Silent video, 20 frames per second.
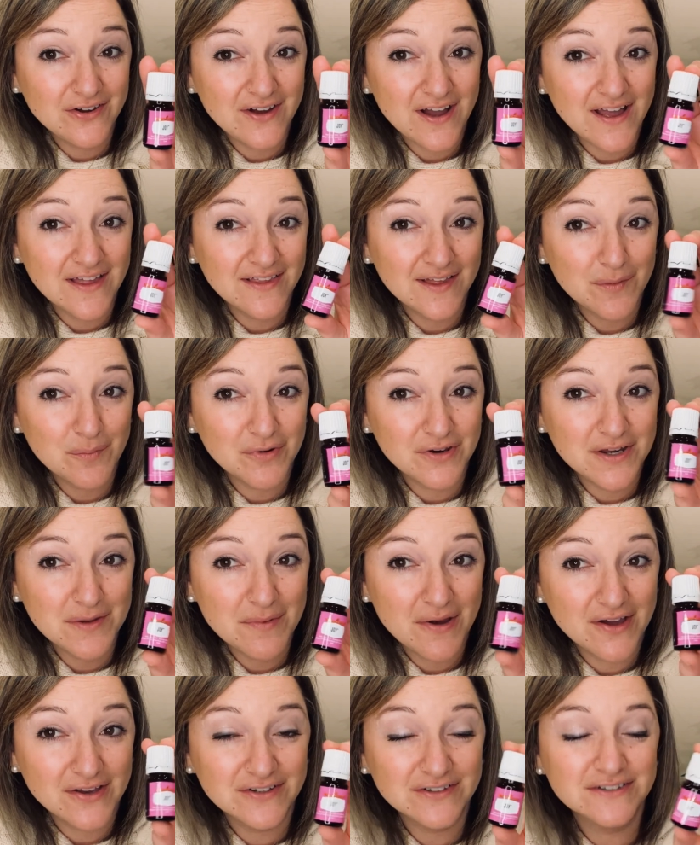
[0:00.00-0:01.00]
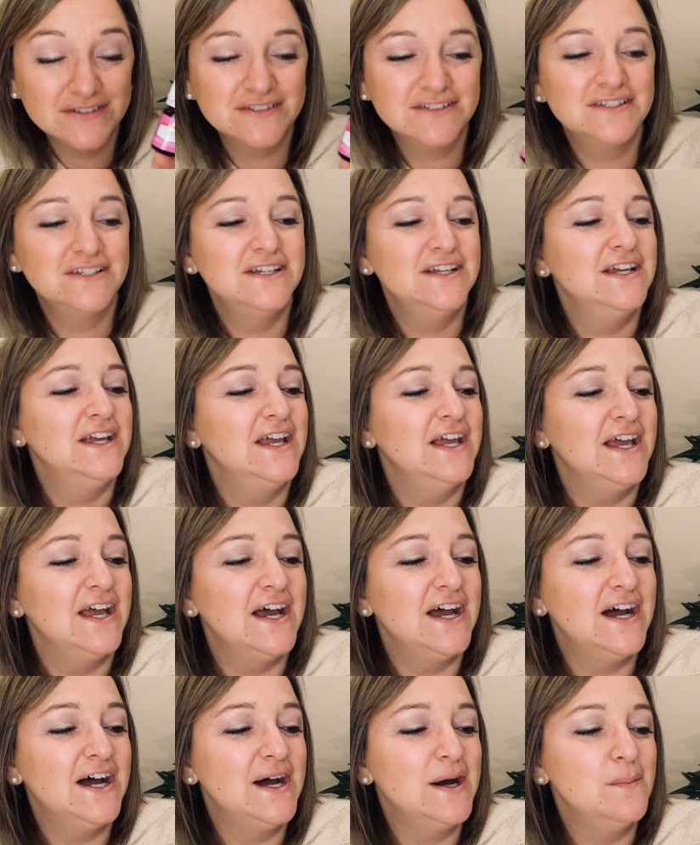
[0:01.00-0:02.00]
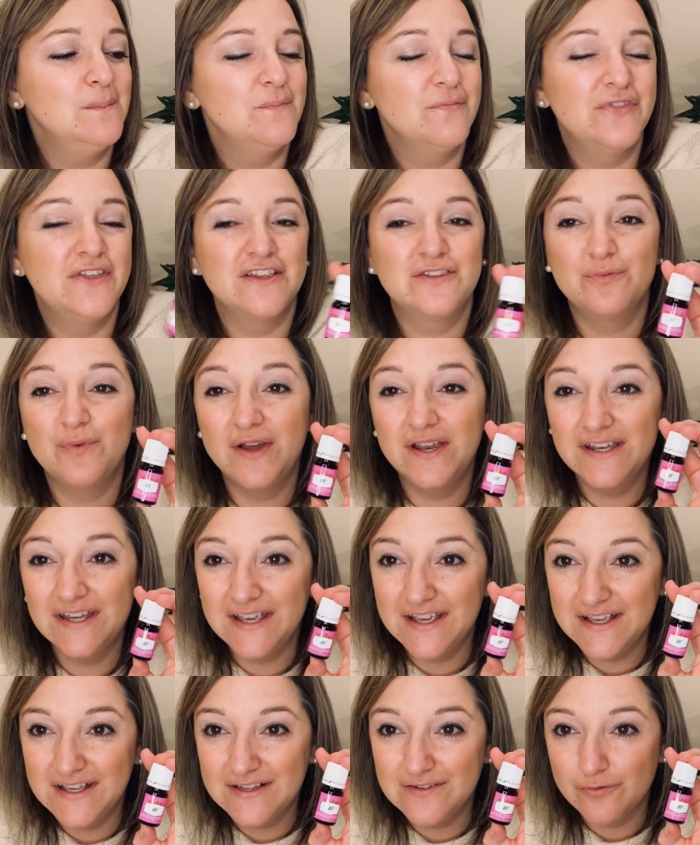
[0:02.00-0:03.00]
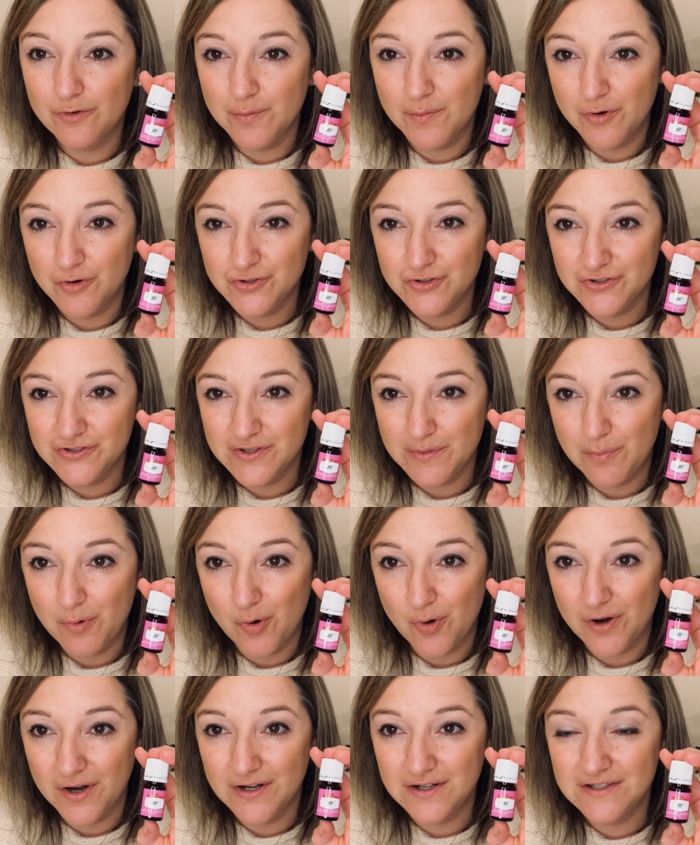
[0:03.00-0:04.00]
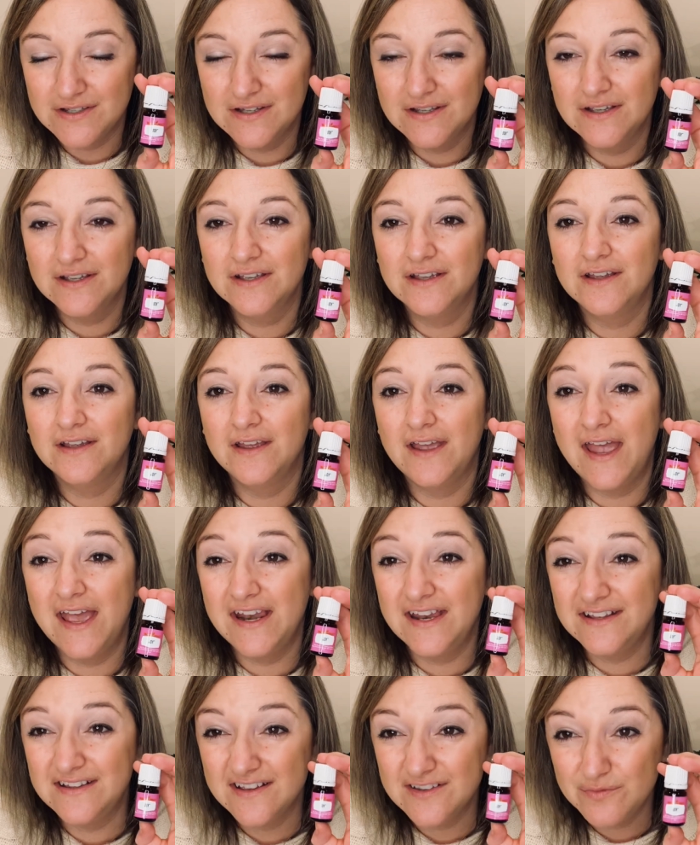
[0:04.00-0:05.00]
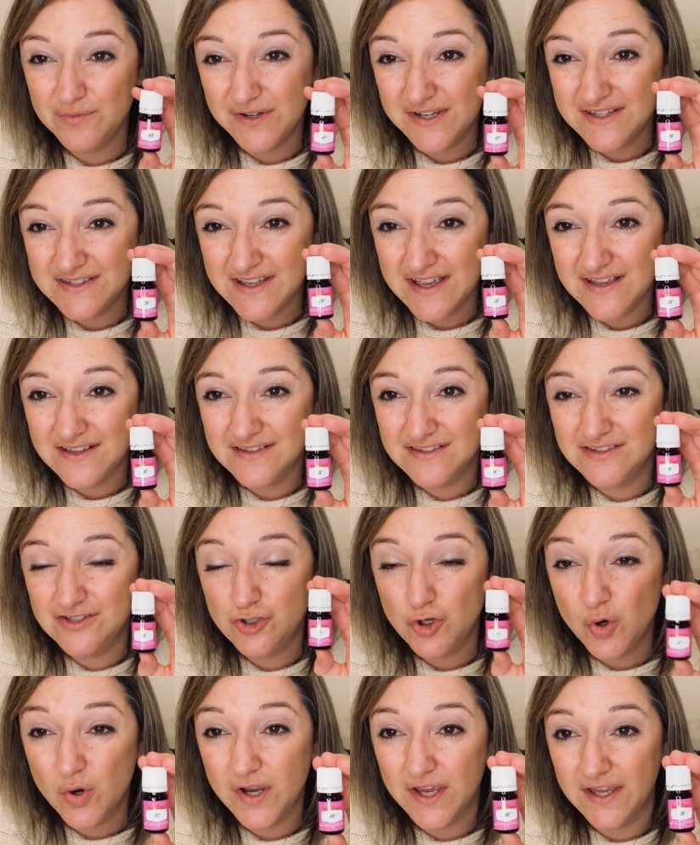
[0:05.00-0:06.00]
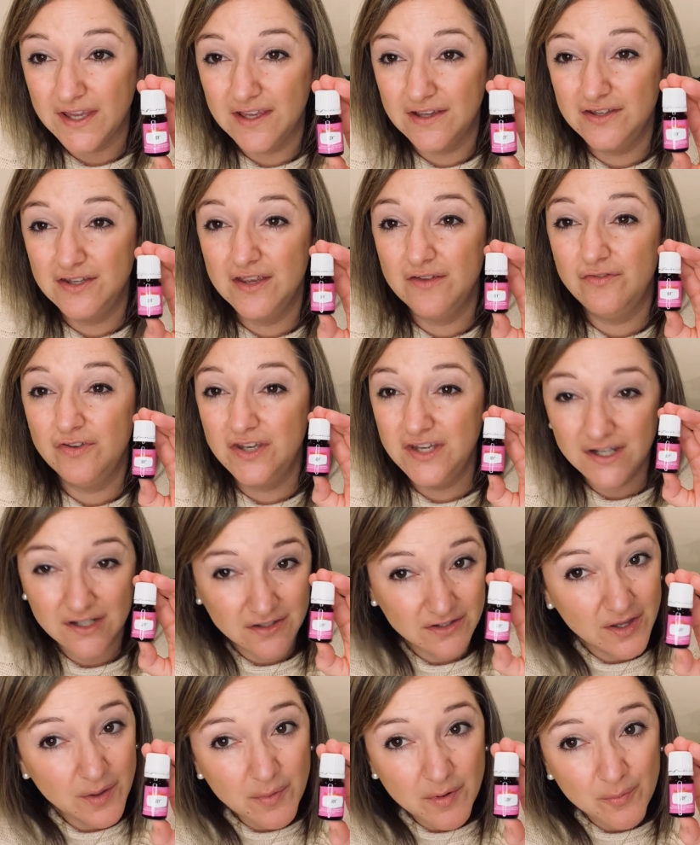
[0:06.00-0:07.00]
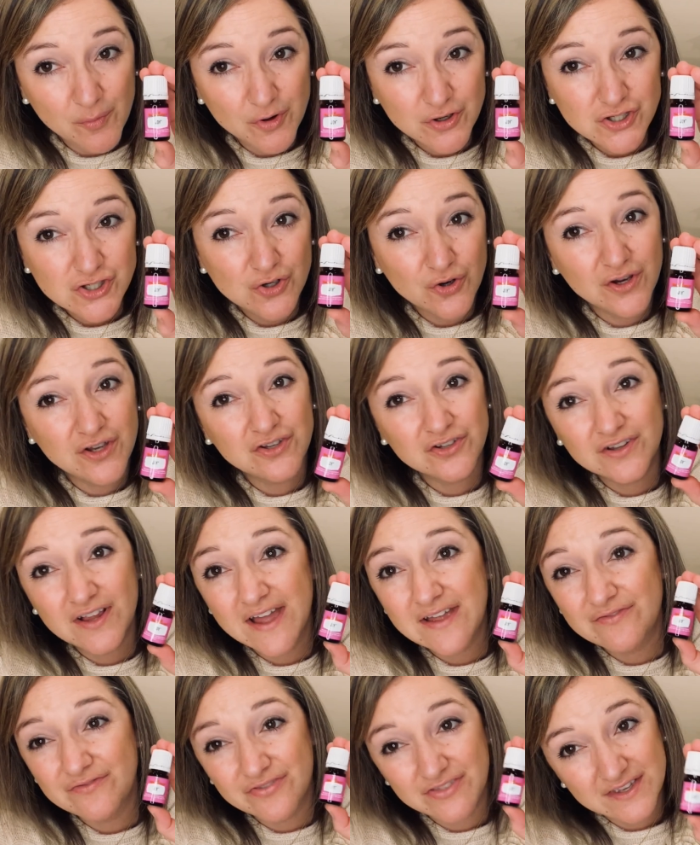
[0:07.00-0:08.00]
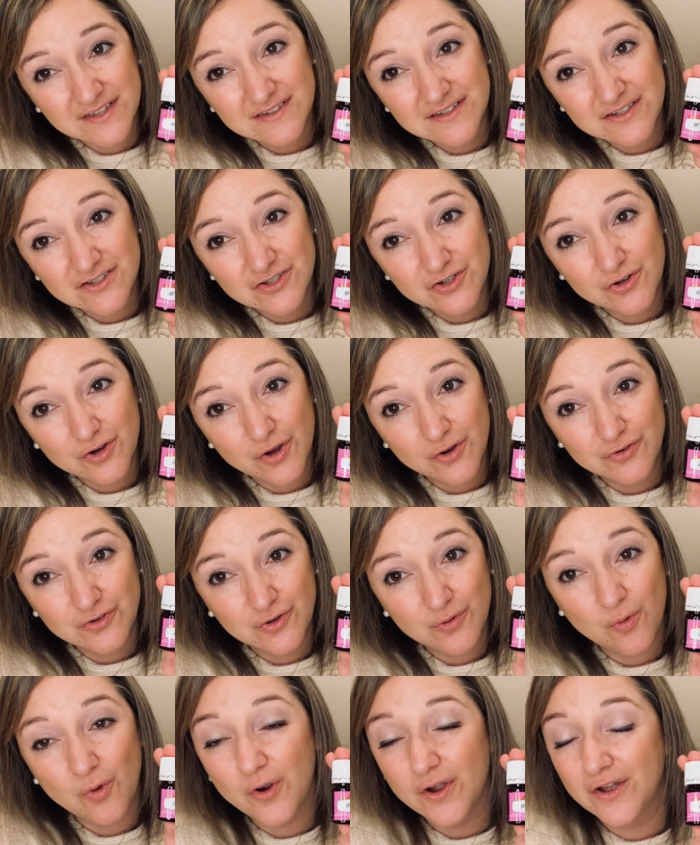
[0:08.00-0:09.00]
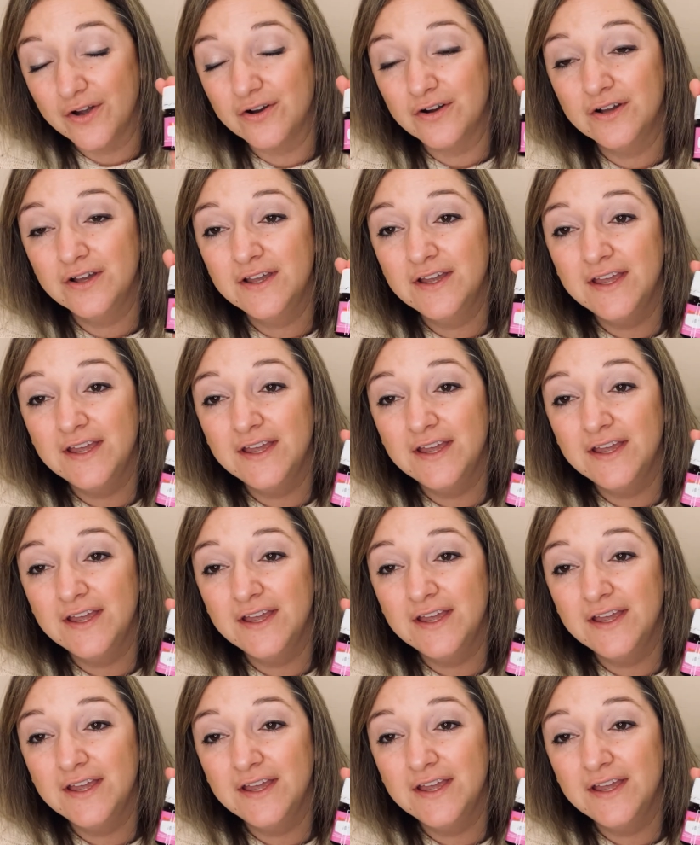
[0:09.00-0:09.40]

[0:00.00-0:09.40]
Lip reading: I like pretty bottles. This one is for emotional support, and it does what it says, joy. If you need a little bit more joy in your life, this is your go-to oil.